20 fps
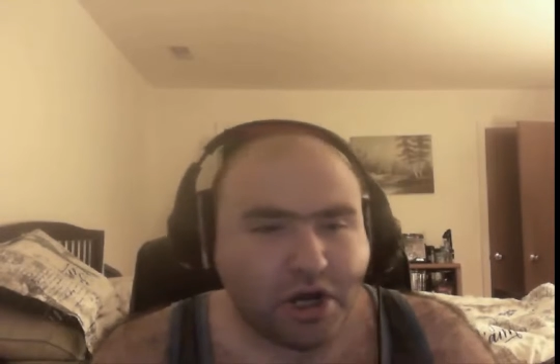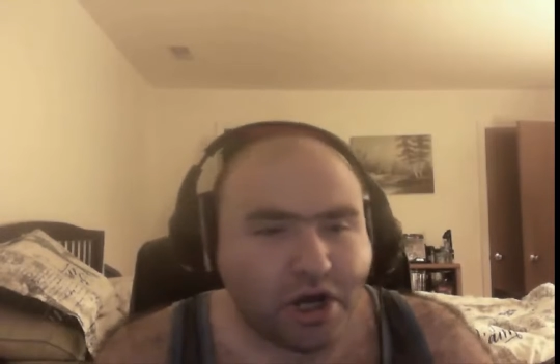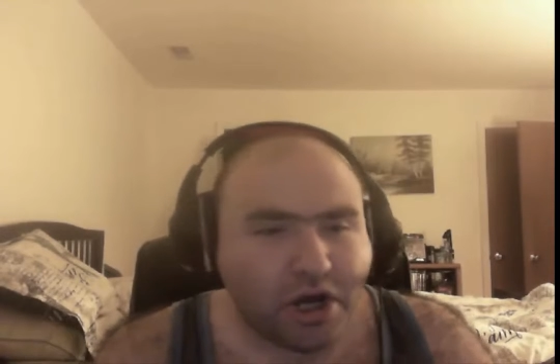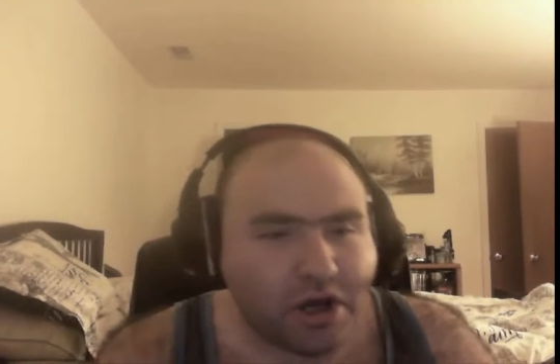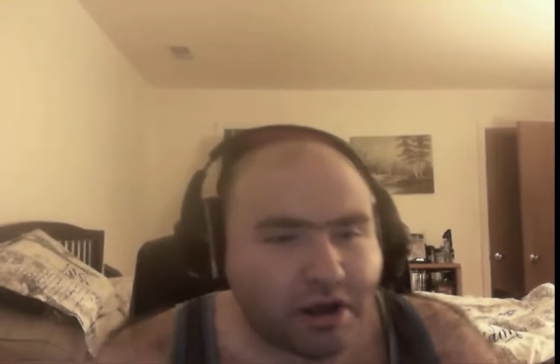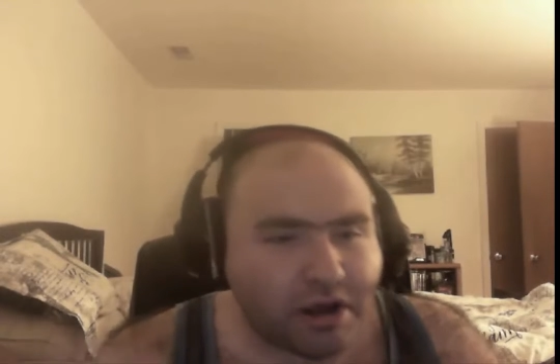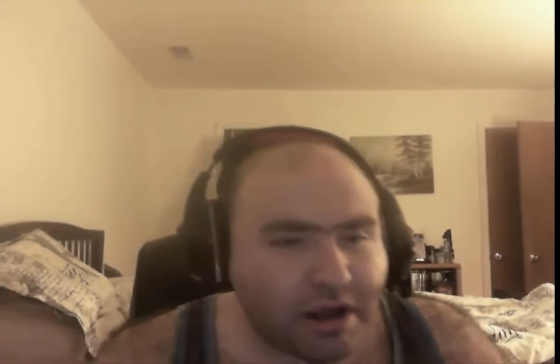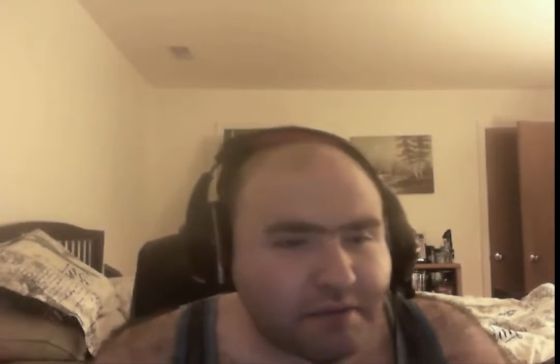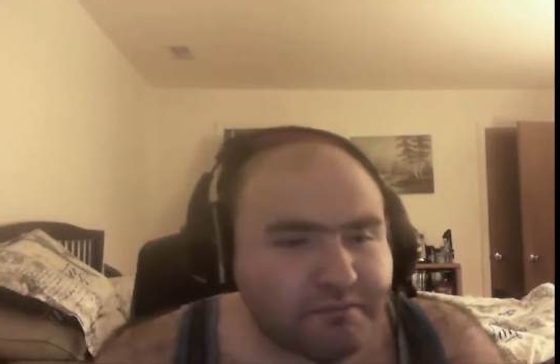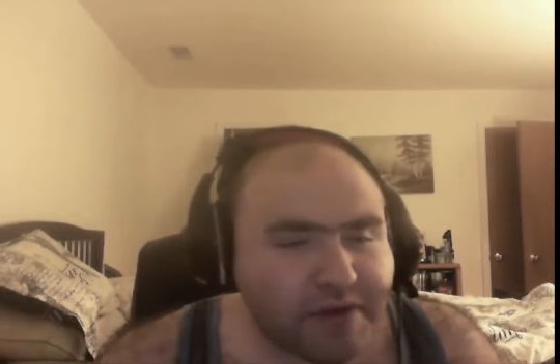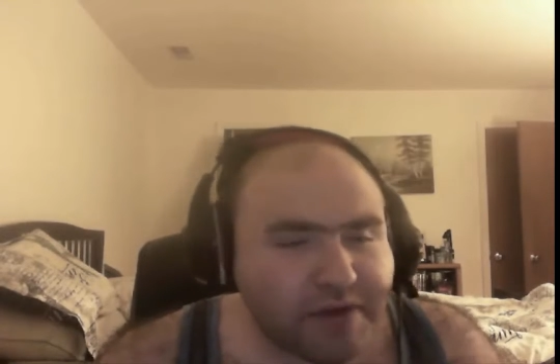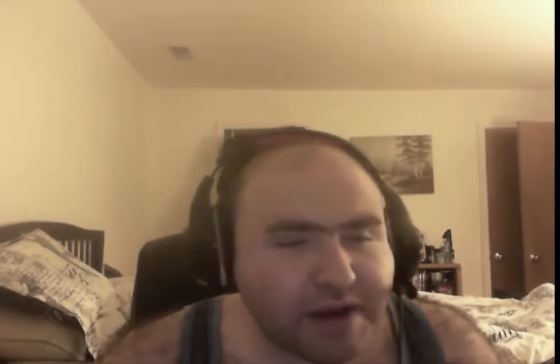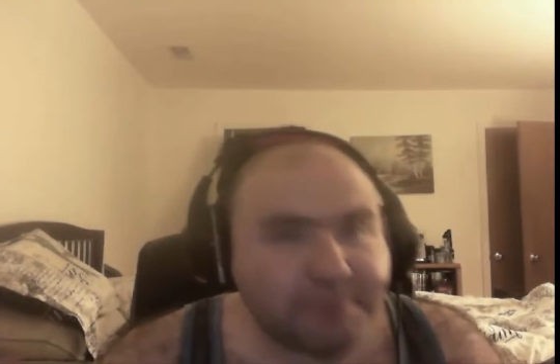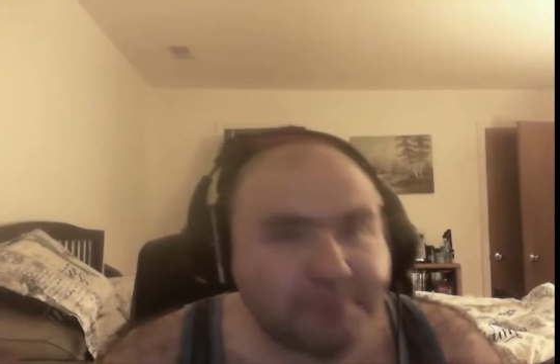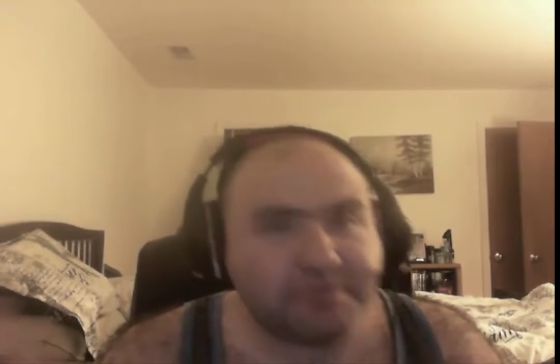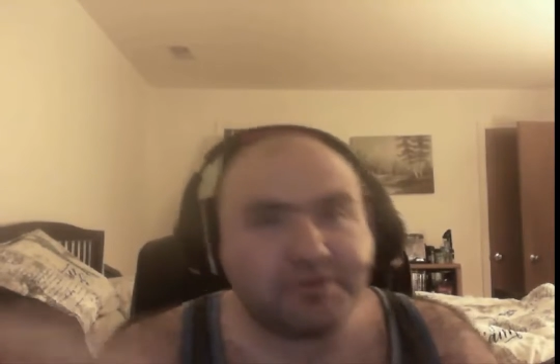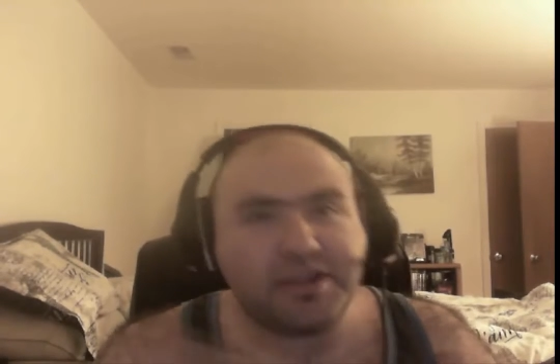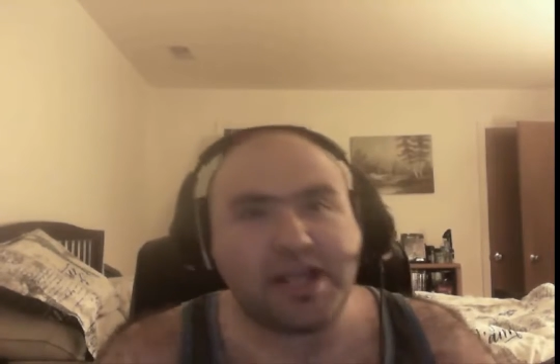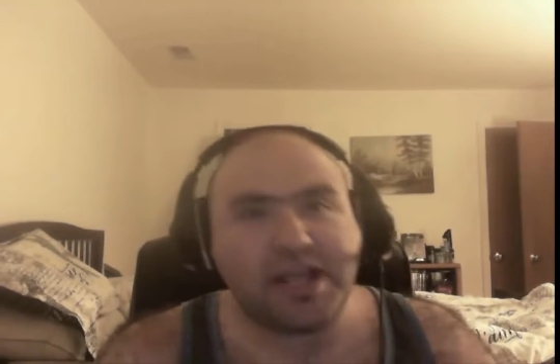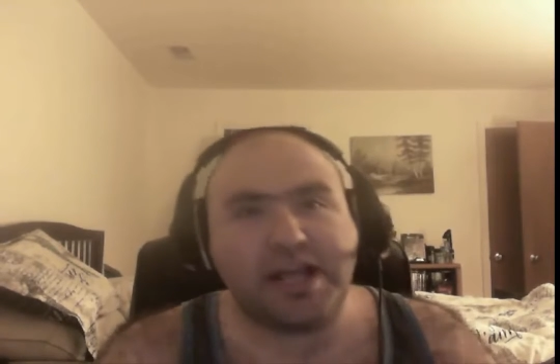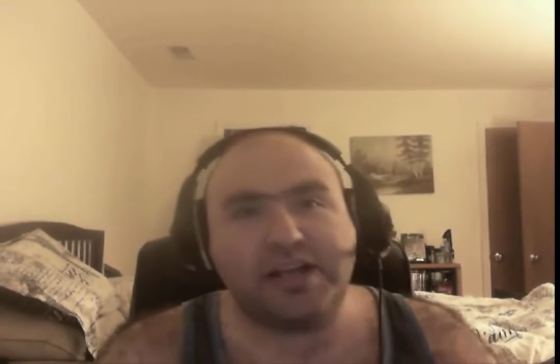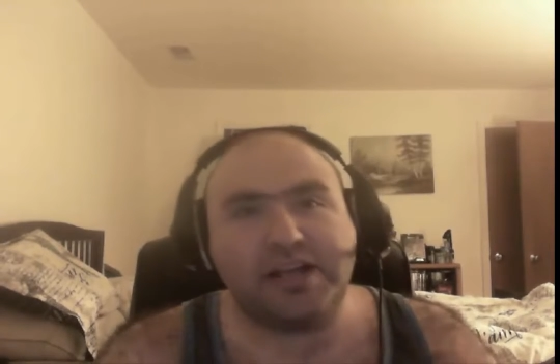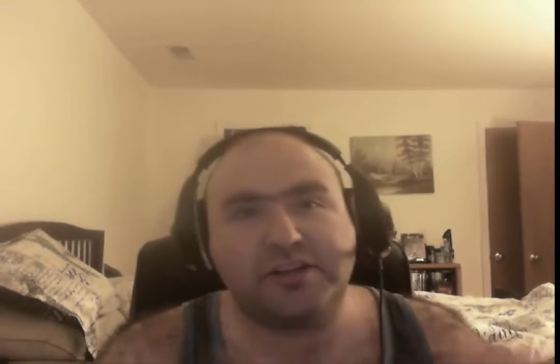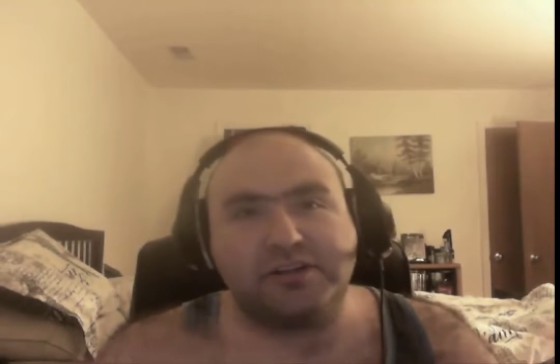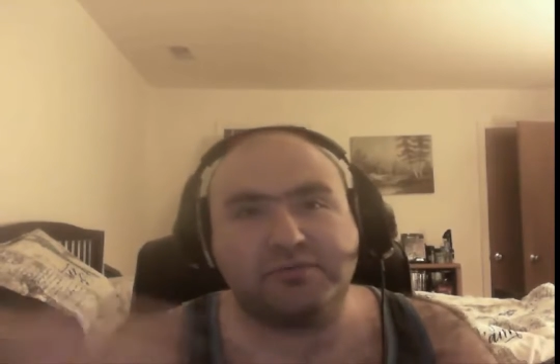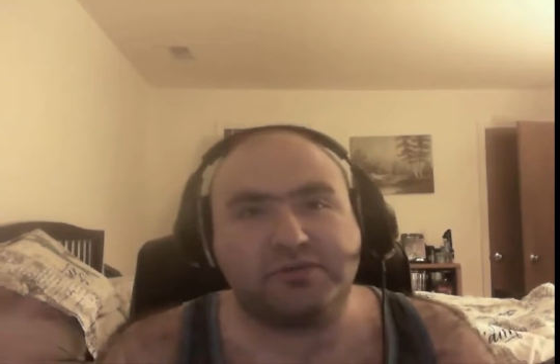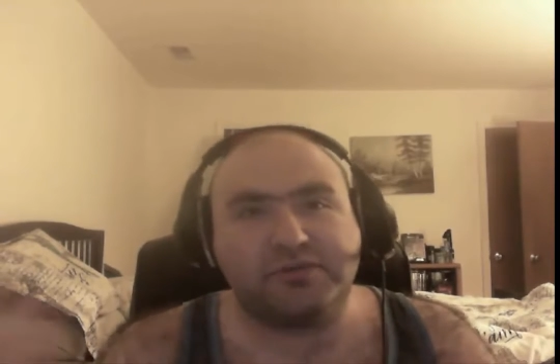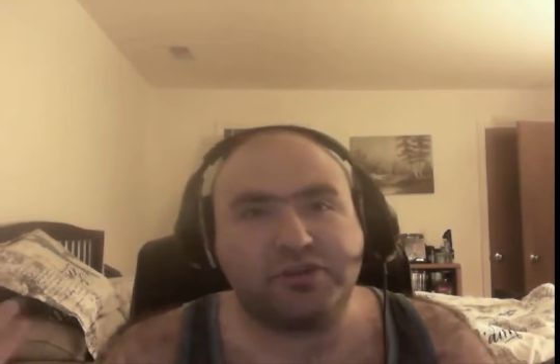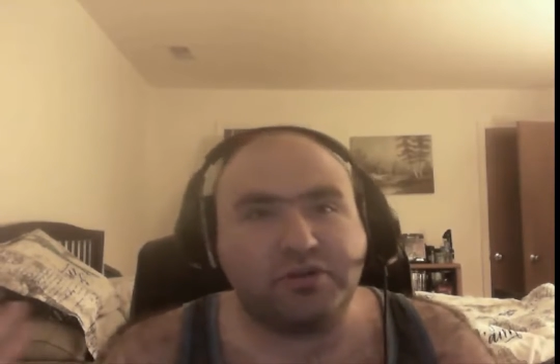oh, I'm Rainbow Dash, I'm